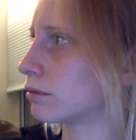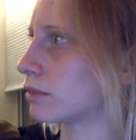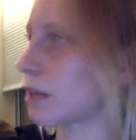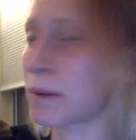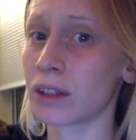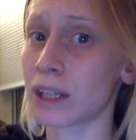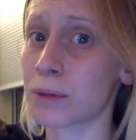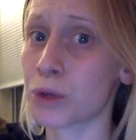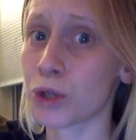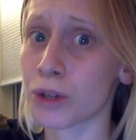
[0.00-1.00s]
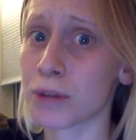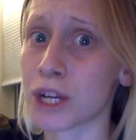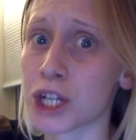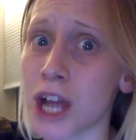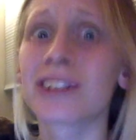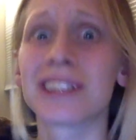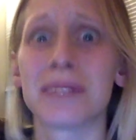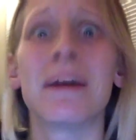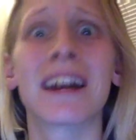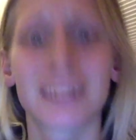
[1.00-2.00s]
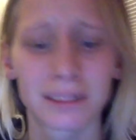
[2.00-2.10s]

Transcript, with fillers: Apparently I'm torturing my child in the back.